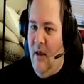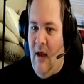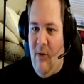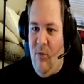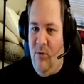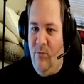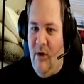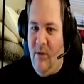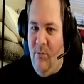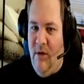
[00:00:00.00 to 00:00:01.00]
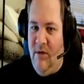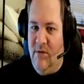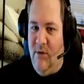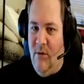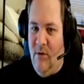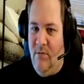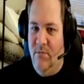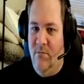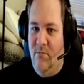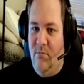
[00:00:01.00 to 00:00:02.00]
I wouldn't recommend it solo.
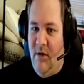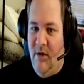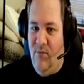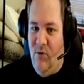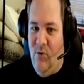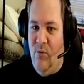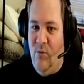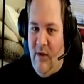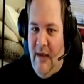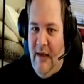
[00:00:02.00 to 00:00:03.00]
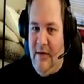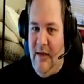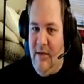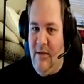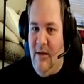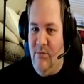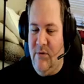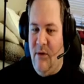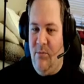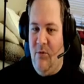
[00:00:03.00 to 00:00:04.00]
But if you can get them
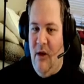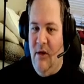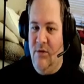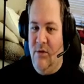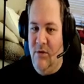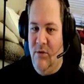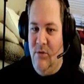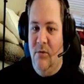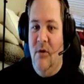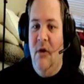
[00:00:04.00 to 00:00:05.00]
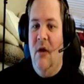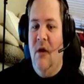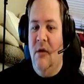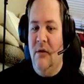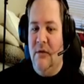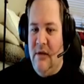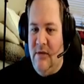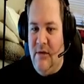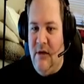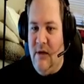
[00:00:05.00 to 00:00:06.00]
separated to do,
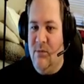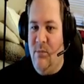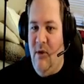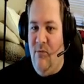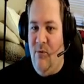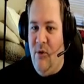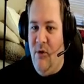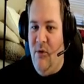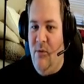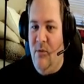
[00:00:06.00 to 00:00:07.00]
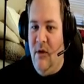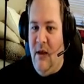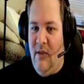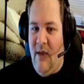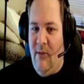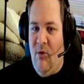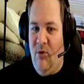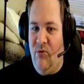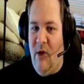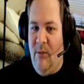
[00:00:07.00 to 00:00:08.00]
decent XP for you, and they
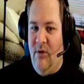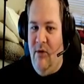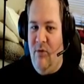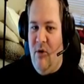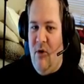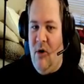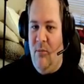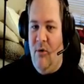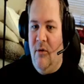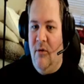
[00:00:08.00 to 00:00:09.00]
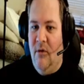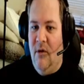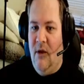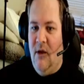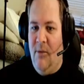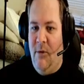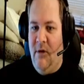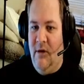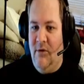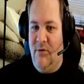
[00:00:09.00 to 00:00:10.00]
will drop different armor,
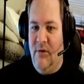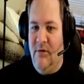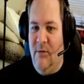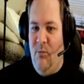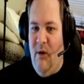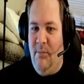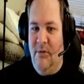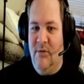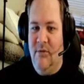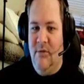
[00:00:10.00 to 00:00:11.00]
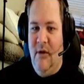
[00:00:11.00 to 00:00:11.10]
potentially some weapons.